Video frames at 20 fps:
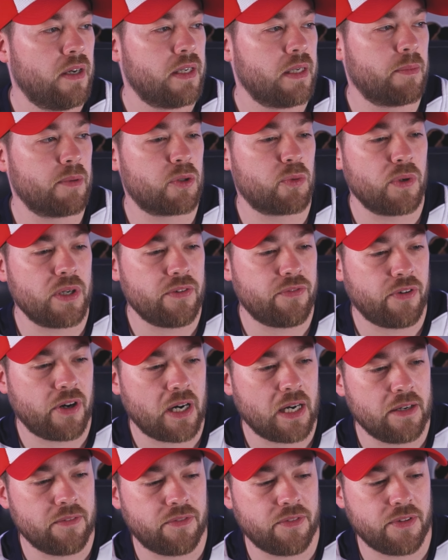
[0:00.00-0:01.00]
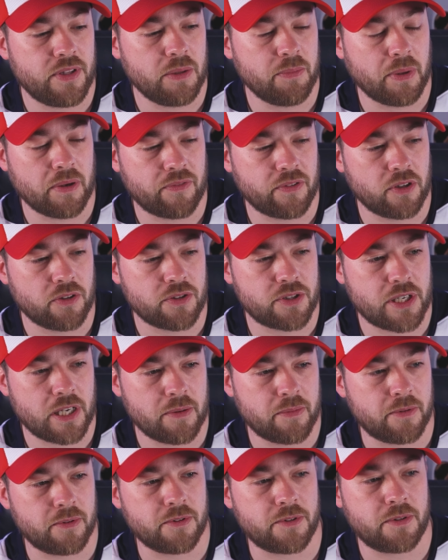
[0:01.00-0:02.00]
Number 25, the Buffalo
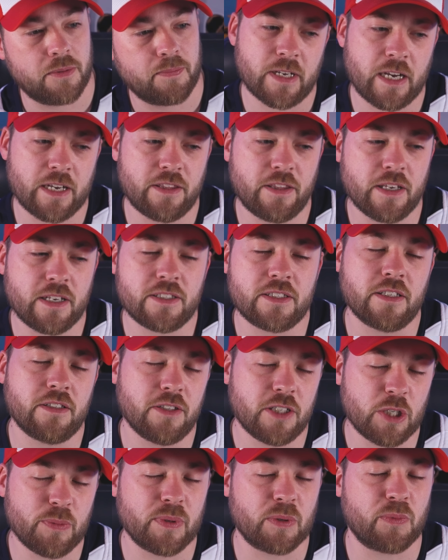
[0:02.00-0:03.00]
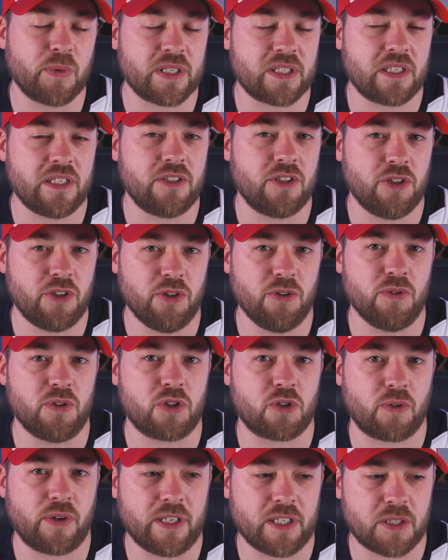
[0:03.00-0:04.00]
Sabres. I think it's a little bit risky to use
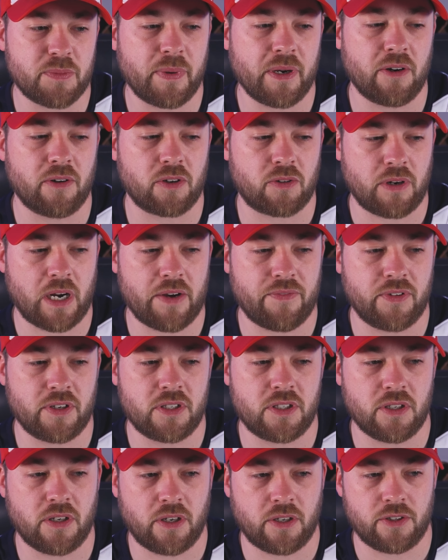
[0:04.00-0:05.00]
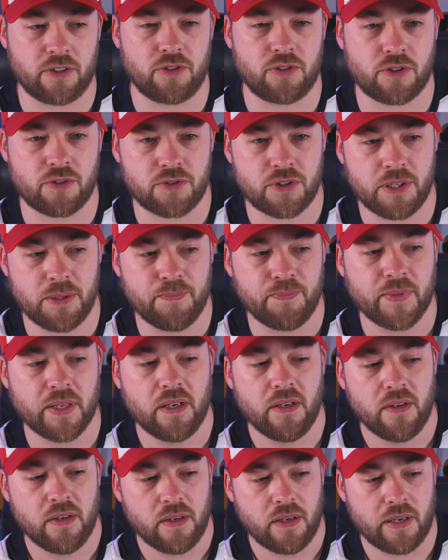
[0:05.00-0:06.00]
transparent graphics on a jersey,
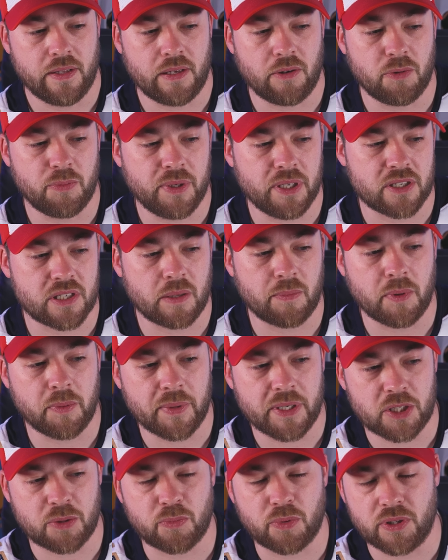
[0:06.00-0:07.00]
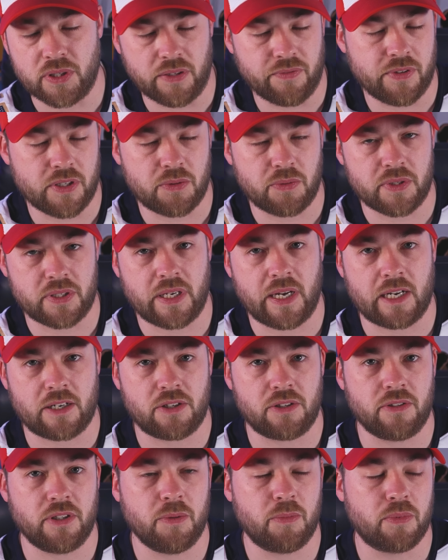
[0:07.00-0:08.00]
and that would be a sublimation print if this was
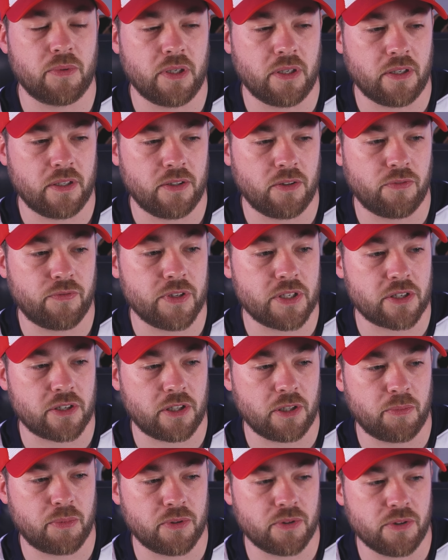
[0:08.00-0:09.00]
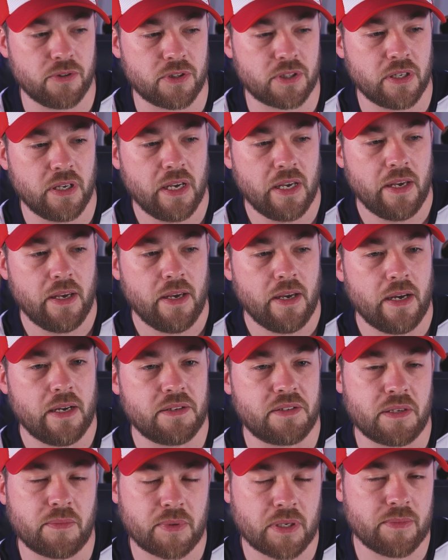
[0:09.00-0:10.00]
actually, uh, you know, physically produced.
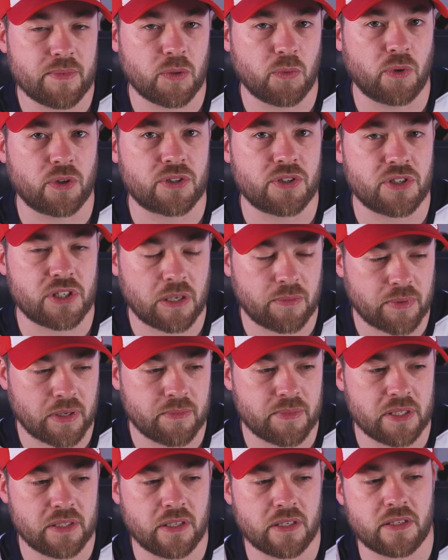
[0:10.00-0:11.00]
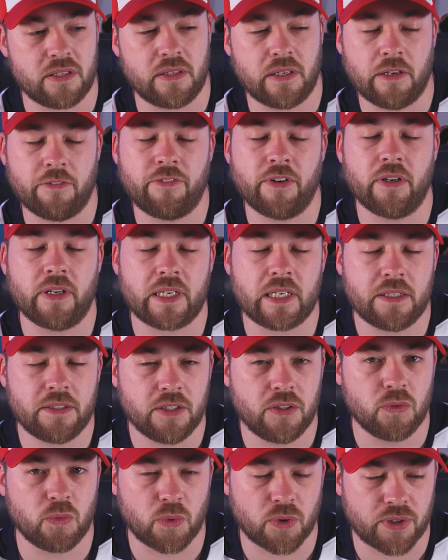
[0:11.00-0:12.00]
And sometimes it works and sometimes it doesn't. And I felt like it
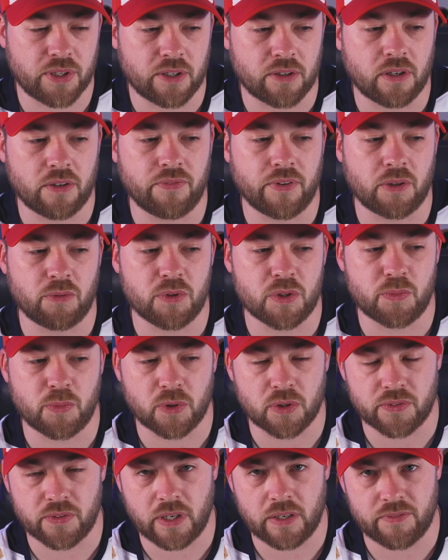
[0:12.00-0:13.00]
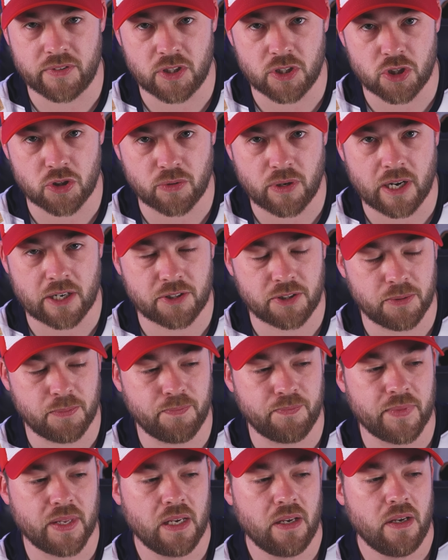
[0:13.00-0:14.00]
didn't work here. I felt it was more of a
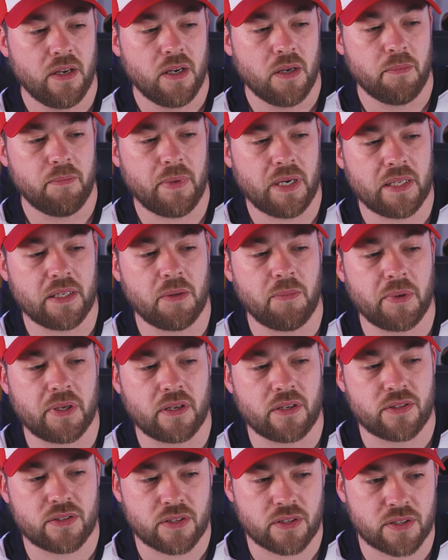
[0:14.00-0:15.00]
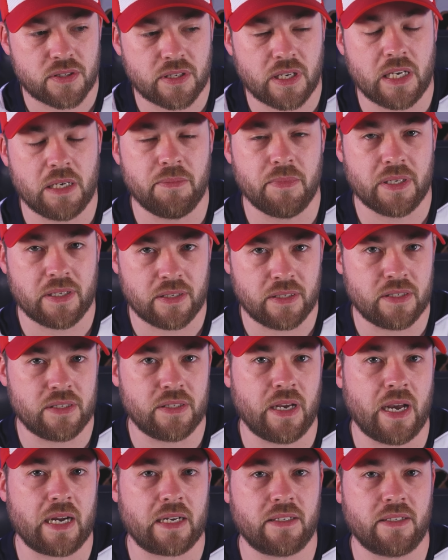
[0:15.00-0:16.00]
distraction, mainly because the same
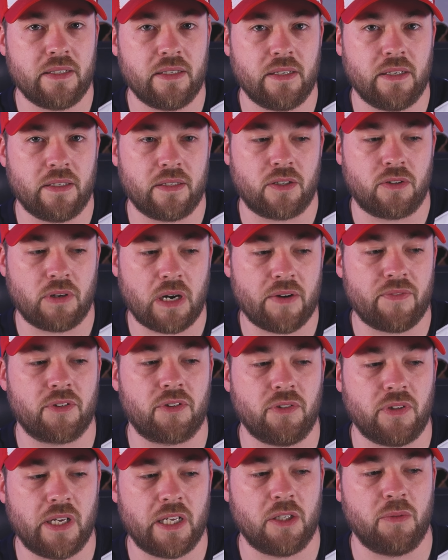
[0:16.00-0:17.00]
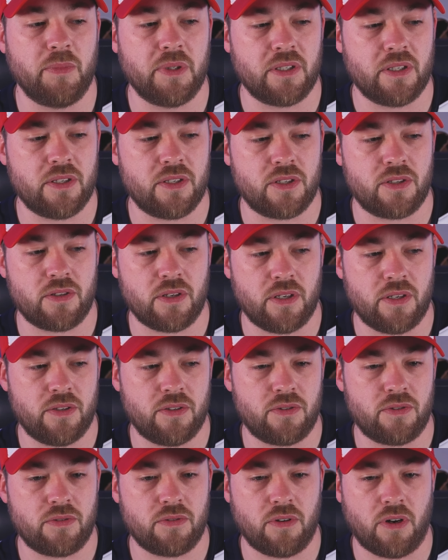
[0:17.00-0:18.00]
exact uh, graphical element is
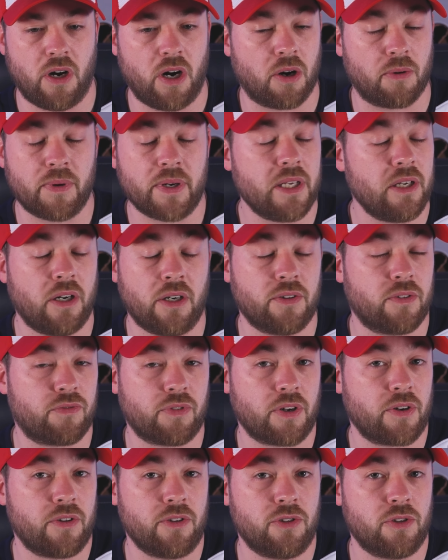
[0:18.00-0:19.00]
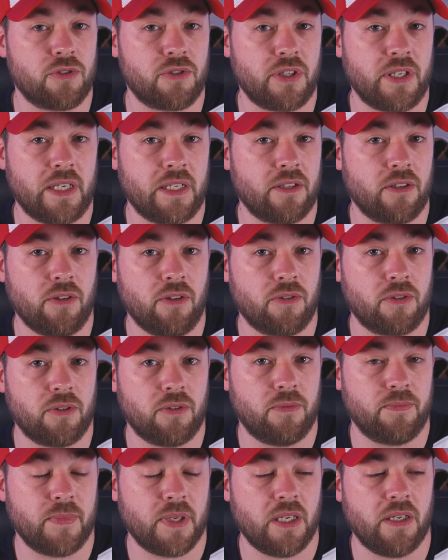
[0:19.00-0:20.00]
is already on the front of the jersey in the
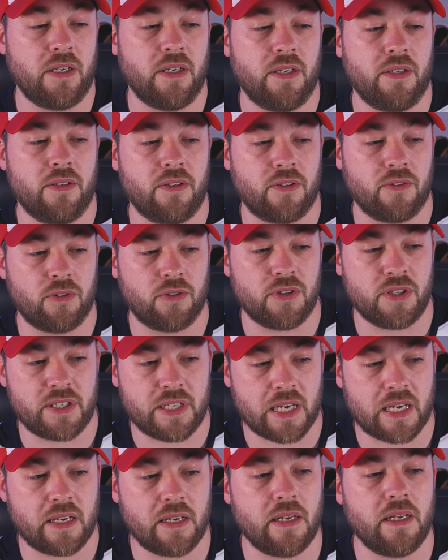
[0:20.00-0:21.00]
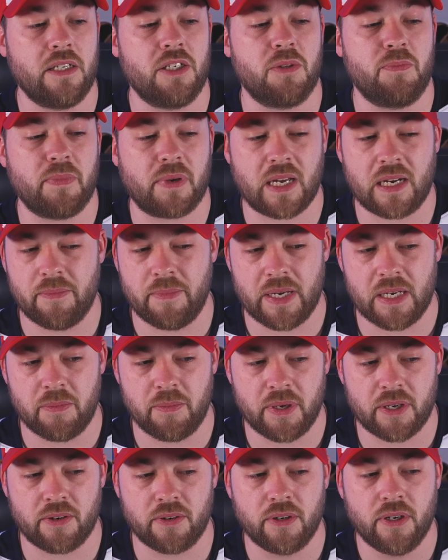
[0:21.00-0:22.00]
logo. And he's taken it and just kind of made it
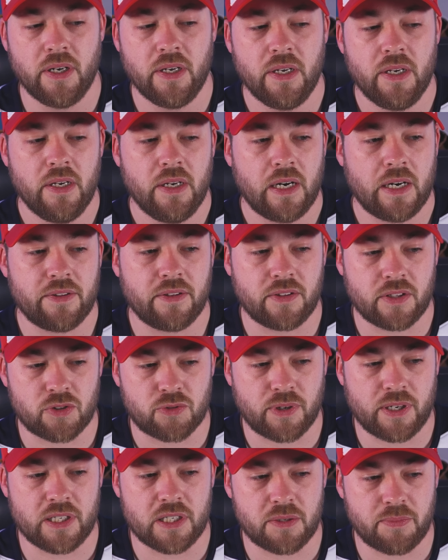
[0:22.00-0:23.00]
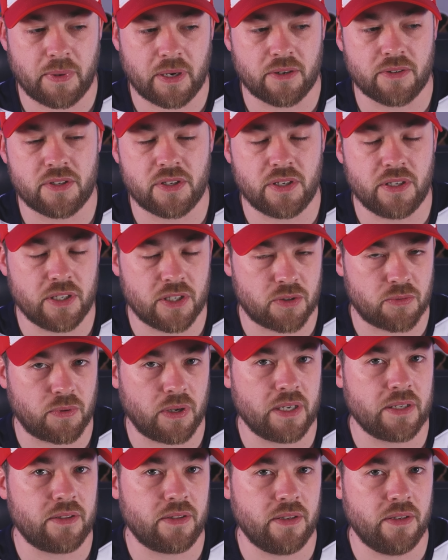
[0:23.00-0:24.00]
bigger. I think the transparency is
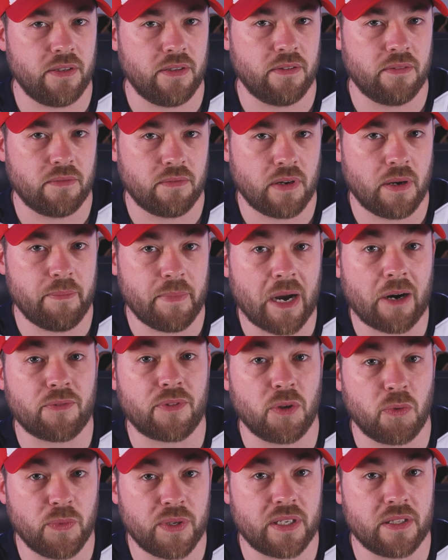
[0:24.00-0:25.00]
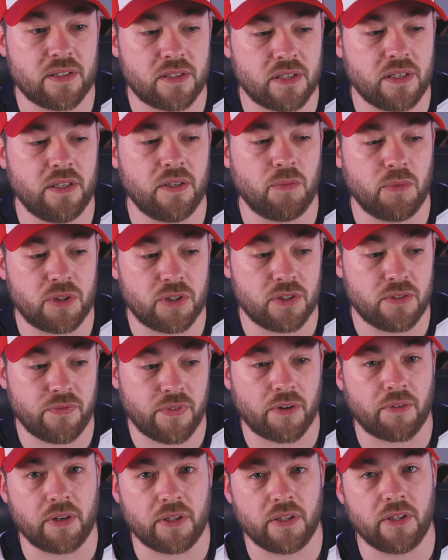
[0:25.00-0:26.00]
right. The amount that we can see it, which is
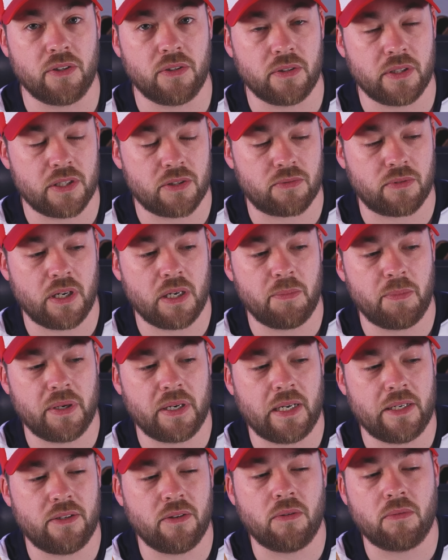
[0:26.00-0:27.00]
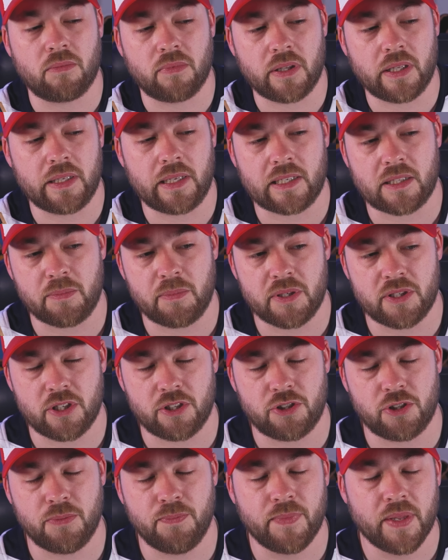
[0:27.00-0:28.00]
very little, is right. But I don't really like the
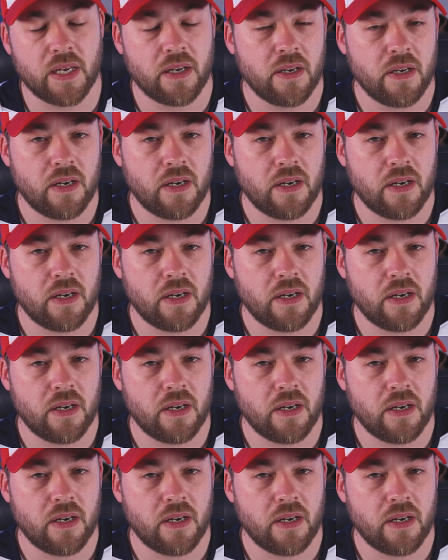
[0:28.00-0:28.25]
position.